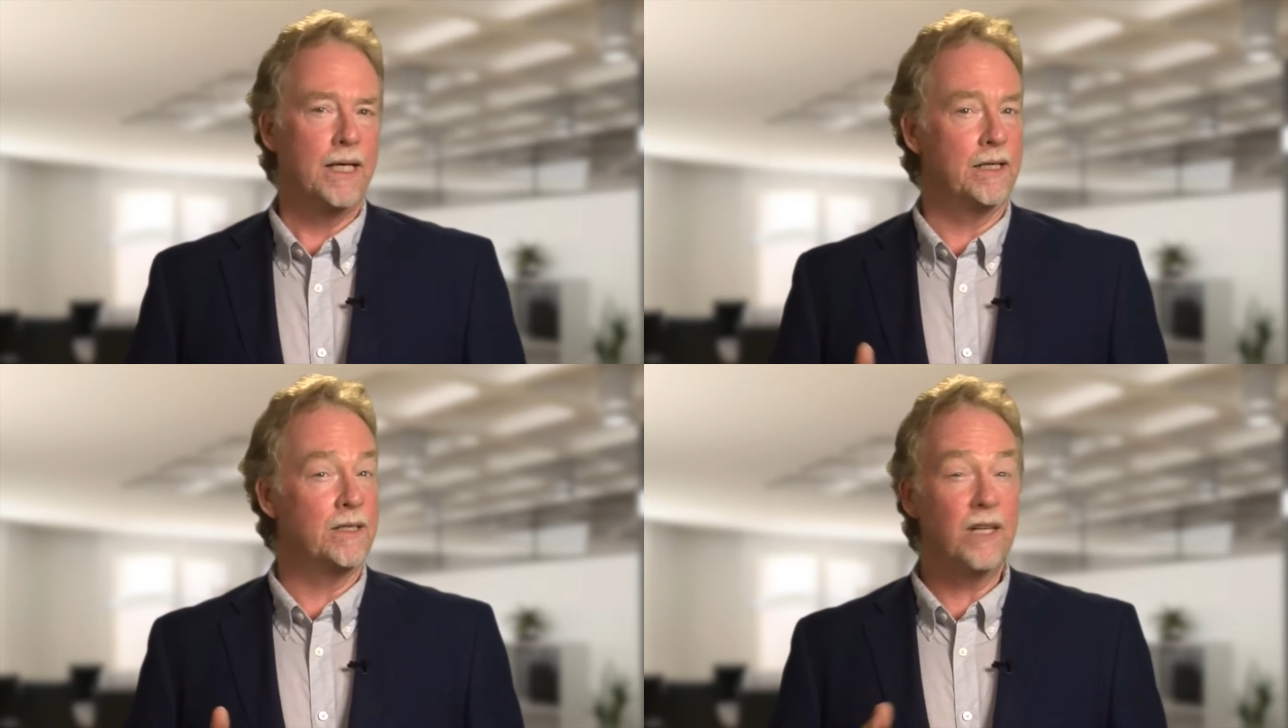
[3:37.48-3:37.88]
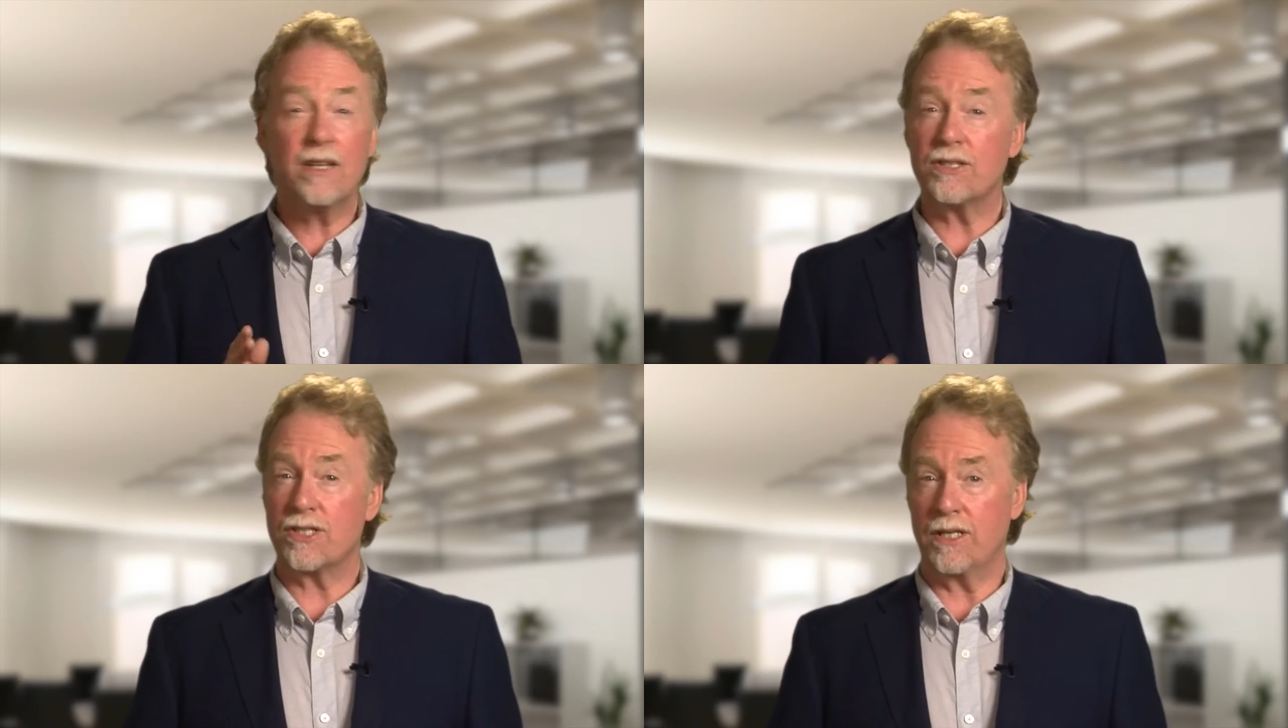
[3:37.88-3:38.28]
In
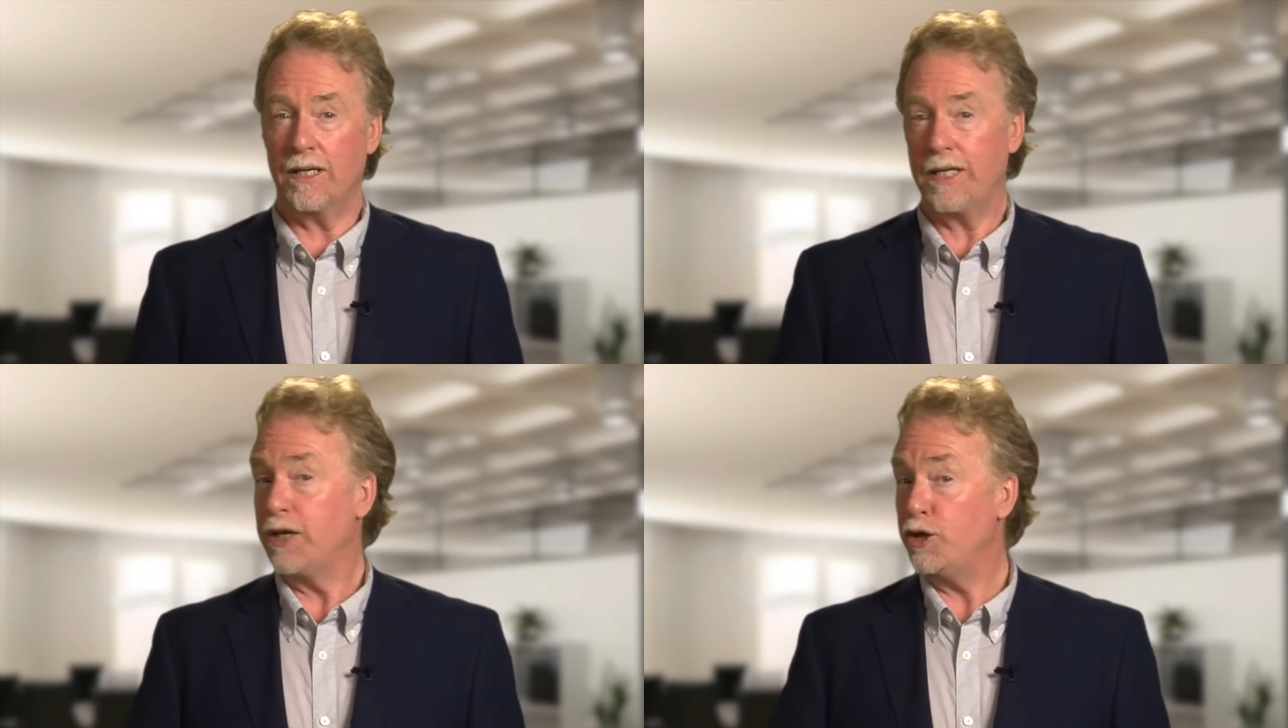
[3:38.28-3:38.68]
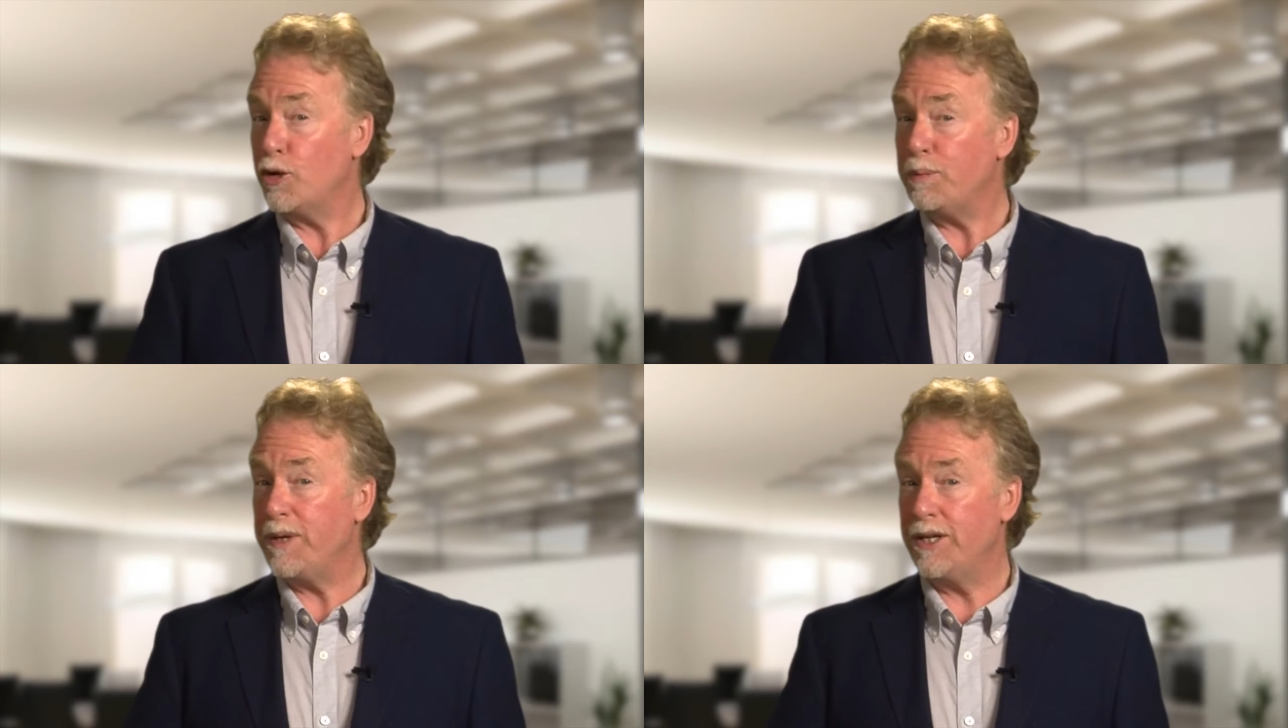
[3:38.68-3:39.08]
another study,
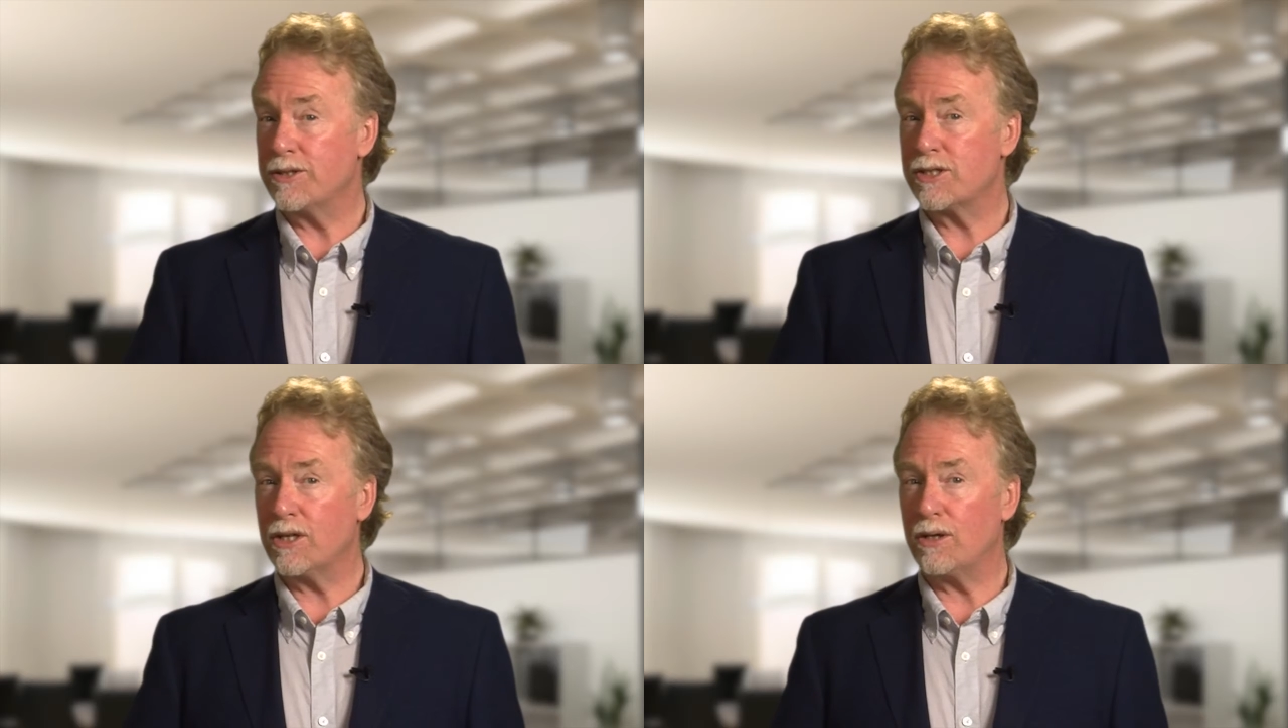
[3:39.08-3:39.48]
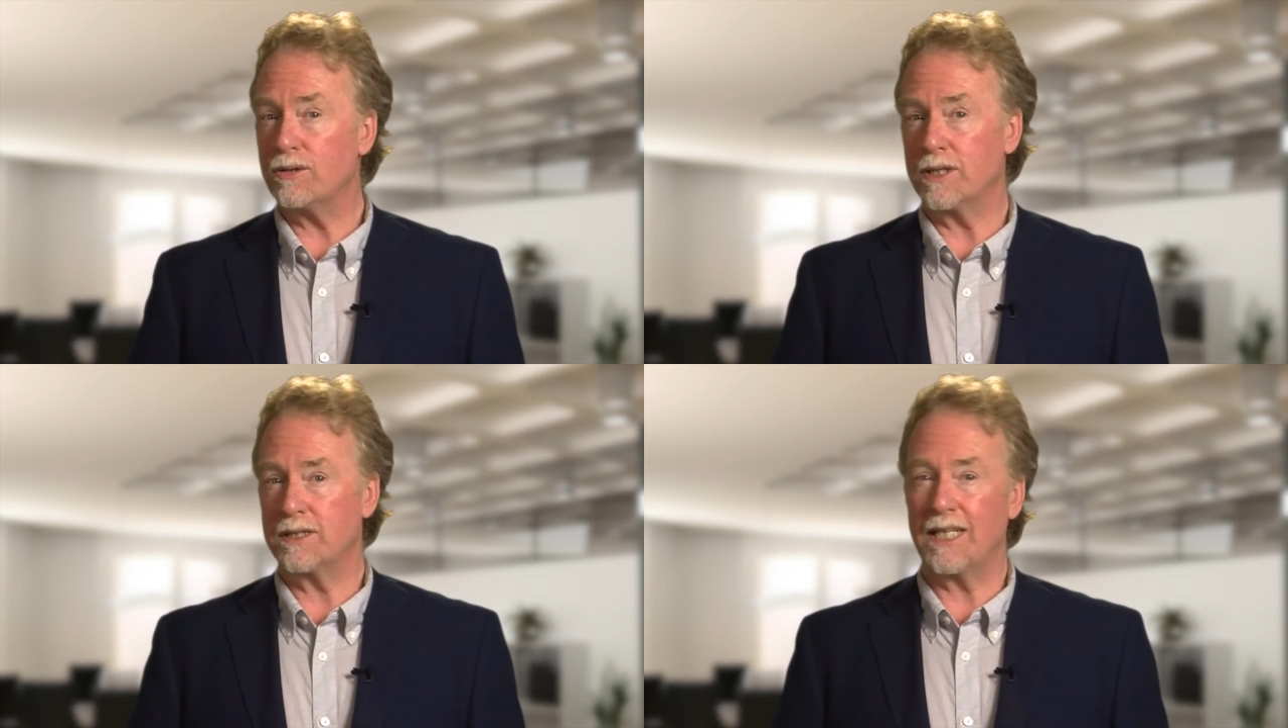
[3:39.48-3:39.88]
your peers
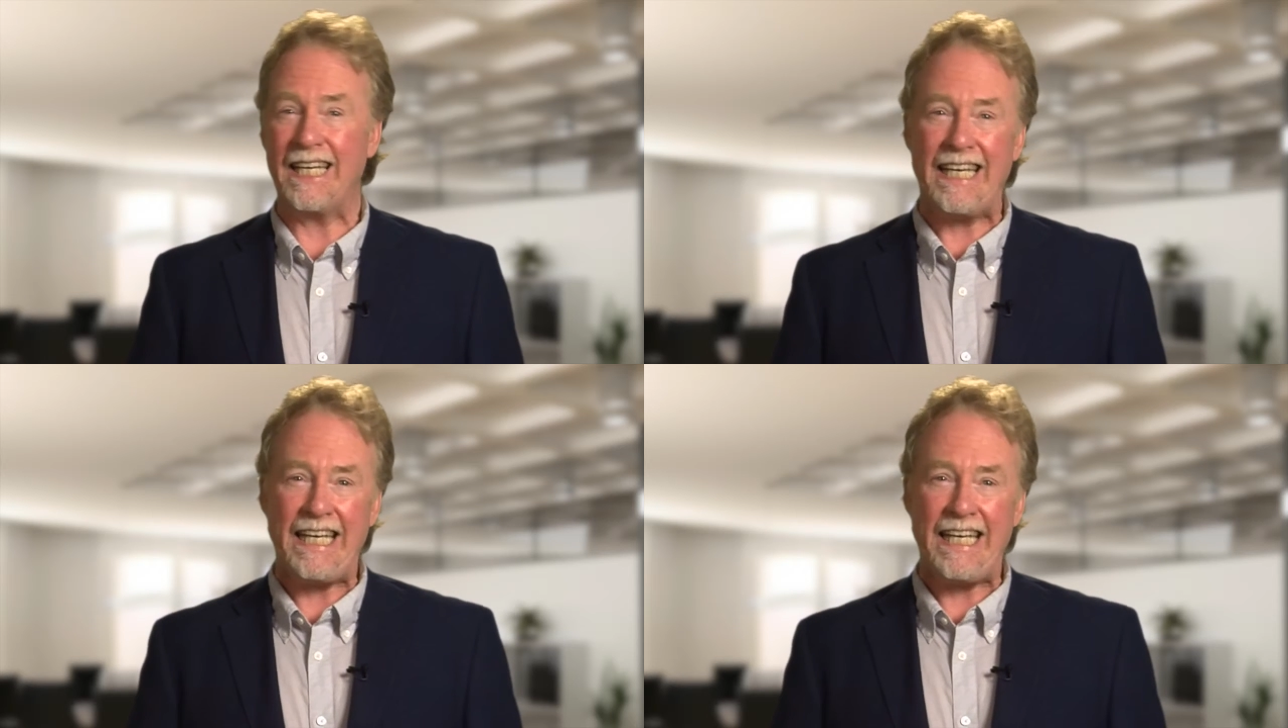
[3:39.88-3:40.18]
told us a